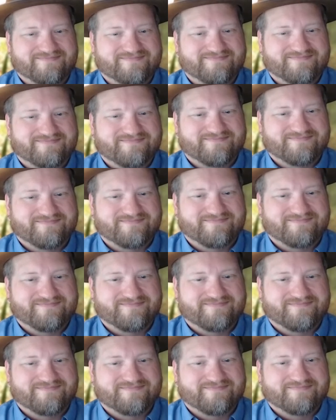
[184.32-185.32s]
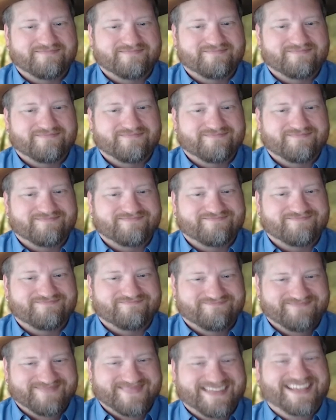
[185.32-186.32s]

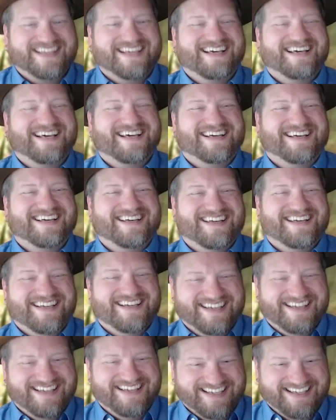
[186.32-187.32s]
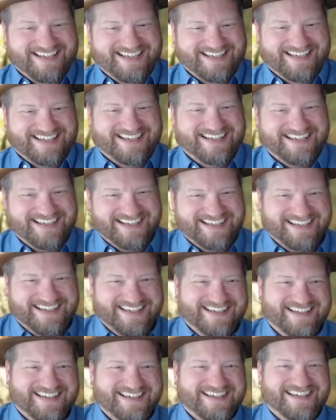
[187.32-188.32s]

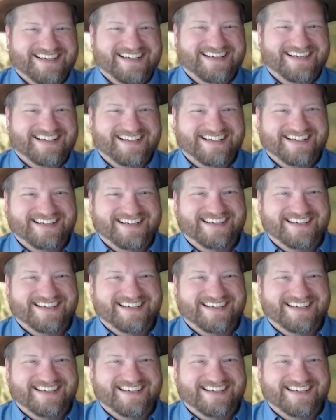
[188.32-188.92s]
This person isn't speaking.